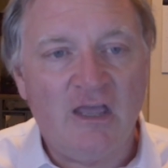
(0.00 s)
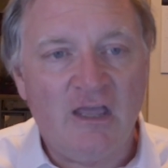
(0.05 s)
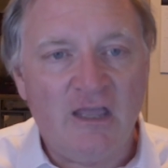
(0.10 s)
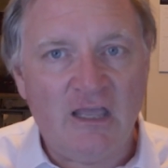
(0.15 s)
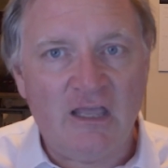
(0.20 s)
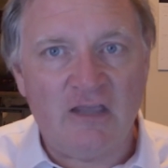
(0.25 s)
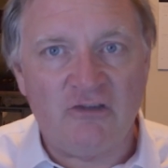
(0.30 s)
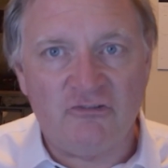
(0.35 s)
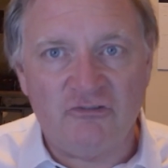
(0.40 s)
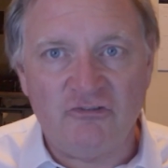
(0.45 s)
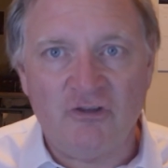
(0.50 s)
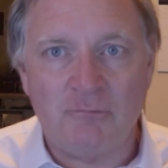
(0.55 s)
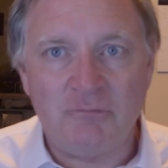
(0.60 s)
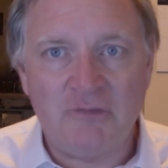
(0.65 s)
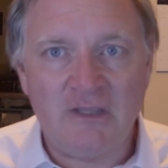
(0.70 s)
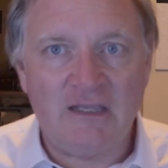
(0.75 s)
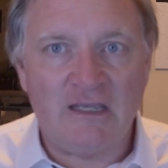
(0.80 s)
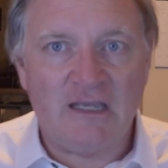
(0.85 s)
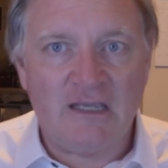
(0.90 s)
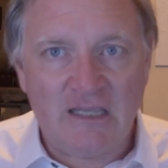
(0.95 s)
is
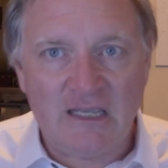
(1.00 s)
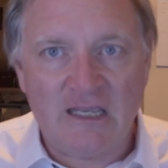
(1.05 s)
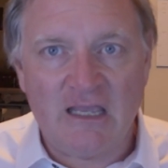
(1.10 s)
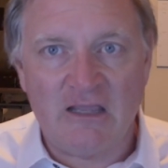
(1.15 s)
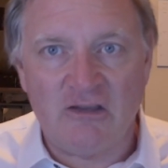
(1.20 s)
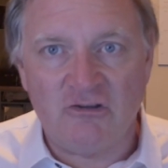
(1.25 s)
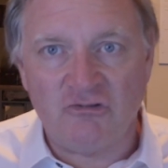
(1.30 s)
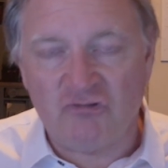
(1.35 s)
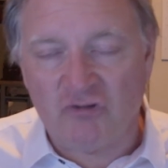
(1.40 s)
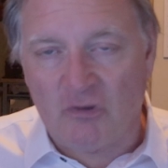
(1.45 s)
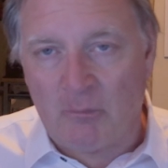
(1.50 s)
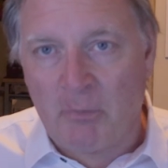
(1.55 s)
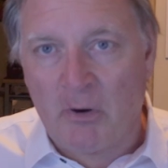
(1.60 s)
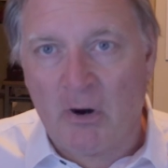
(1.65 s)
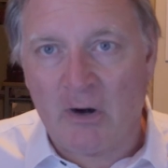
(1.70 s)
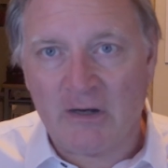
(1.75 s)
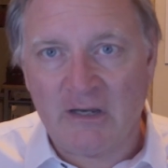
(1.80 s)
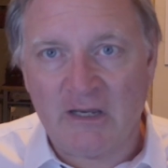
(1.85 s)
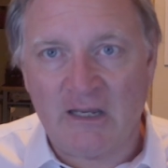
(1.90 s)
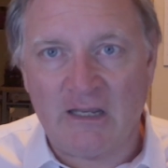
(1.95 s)
something akin to
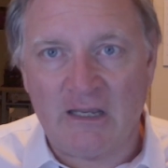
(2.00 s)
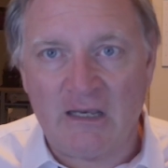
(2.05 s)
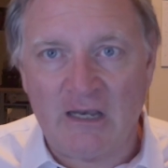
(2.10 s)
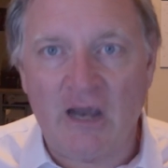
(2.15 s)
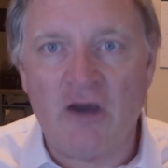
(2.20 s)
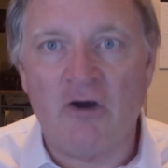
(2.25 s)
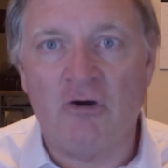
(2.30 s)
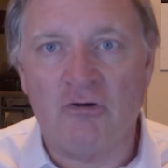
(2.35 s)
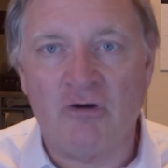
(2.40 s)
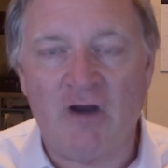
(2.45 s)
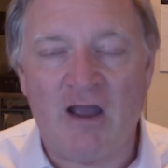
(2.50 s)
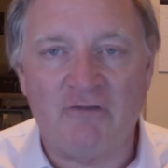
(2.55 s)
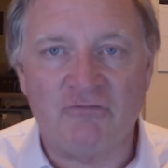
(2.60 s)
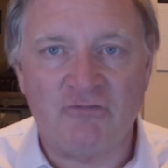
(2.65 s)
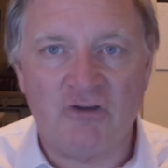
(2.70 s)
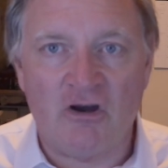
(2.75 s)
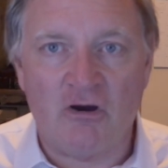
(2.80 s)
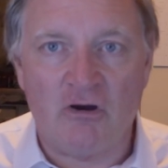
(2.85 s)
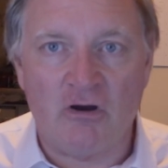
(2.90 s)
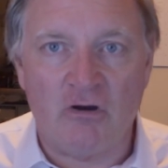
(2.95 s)
parking an
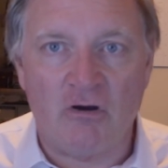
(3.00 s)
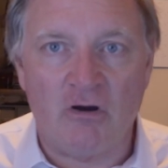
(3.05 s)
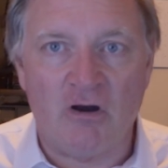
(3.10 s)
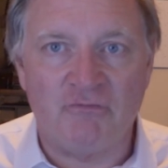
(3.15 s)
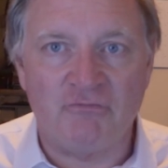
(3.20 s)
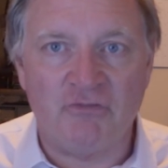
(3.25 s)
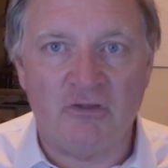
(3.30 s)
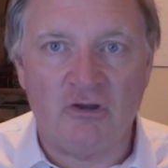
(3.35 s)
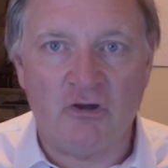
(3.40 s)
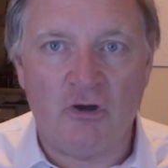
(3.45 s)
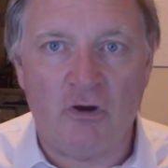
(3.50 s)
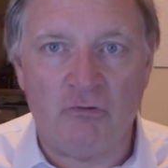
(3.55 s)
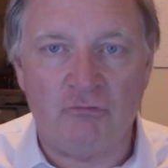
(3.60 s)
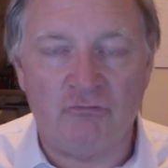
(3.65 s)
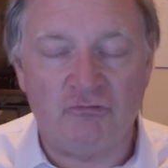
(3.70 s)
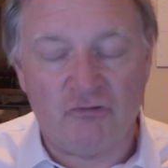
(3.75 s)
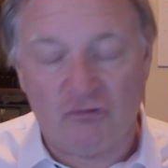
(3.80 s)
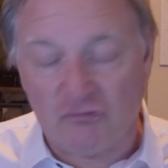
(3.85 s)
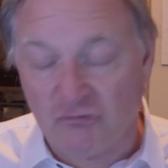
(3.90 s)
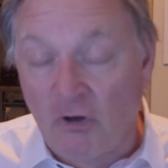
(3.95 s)
aircraft carrier off the
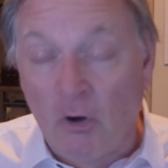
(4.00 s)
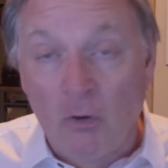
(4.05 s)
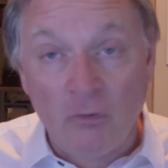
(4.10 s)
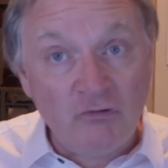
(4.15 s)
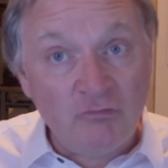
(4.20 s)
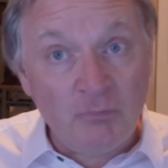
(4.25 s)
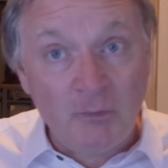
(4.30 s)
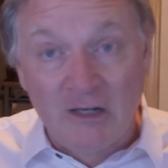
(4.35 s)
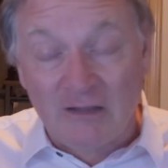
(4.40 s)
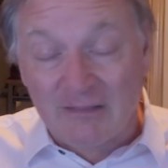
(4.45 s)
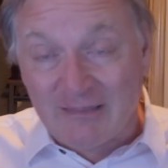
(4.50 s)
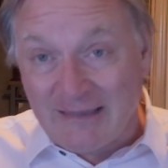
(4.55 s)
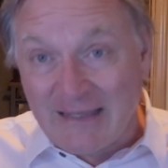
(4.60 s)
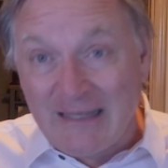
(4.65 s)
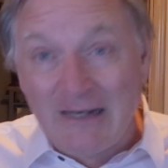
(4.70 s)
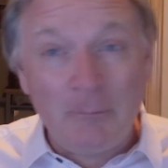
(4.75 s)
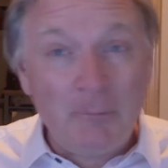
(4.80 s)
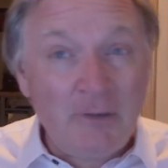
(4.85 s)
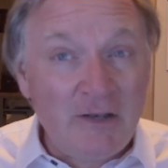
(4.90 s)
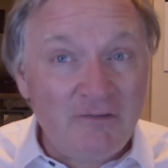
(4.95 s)
coast. There's always been a
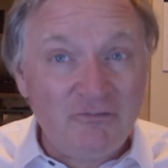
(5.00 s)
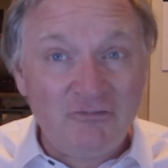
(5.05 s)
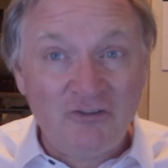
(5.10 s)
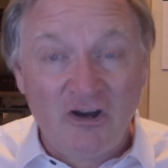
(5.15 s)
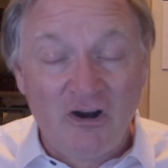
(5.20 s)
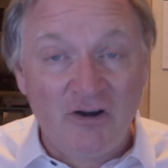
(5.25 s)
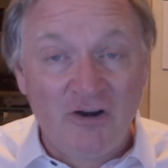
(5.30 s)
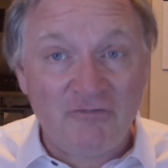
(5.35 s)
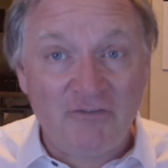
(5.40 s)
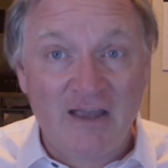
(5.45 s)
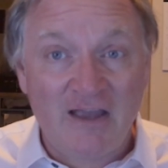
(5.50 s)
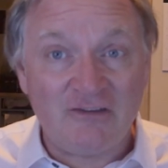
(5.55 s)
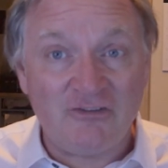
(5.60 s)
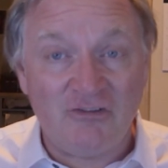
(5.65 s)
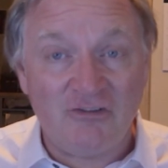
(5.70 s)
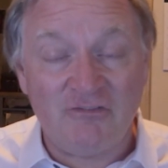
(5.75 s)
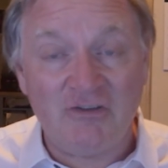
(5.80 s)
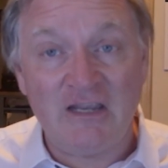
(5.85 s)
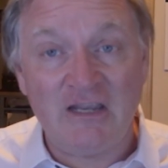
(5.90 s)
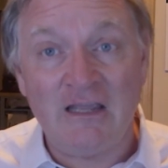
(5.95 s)
little bit of tariff
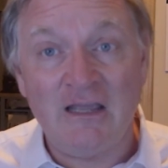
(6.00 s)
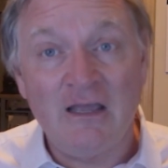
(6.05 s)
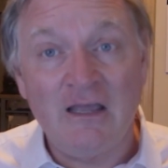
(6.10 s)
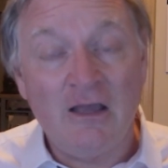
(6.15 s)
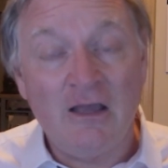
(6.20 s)
activity